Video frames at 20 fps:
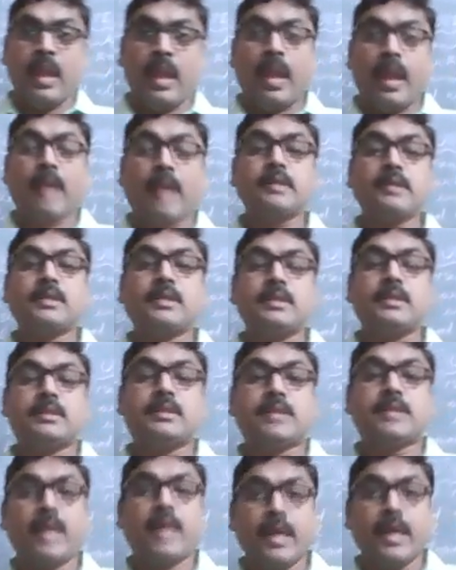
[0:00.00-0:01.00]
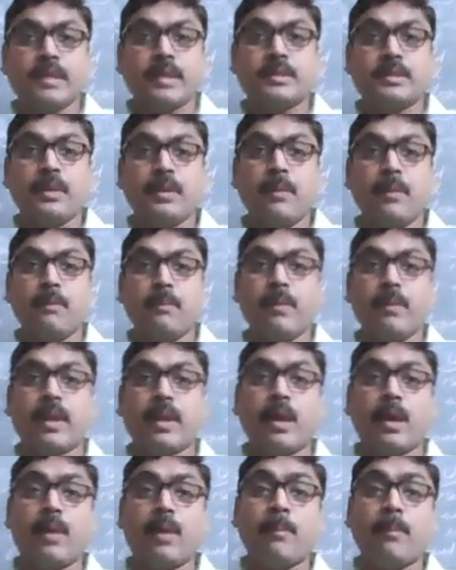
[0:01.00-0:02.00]
Hence this case
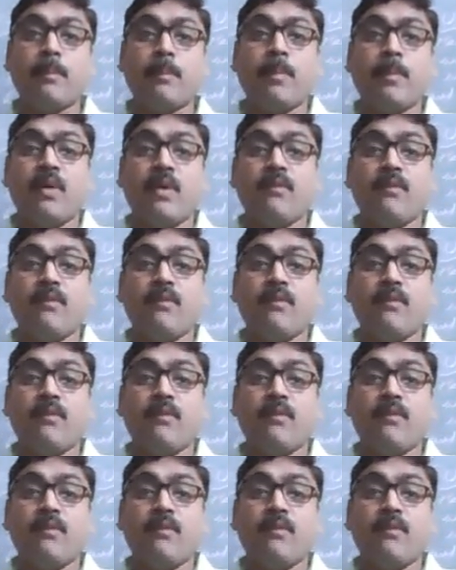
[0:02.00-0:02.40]
become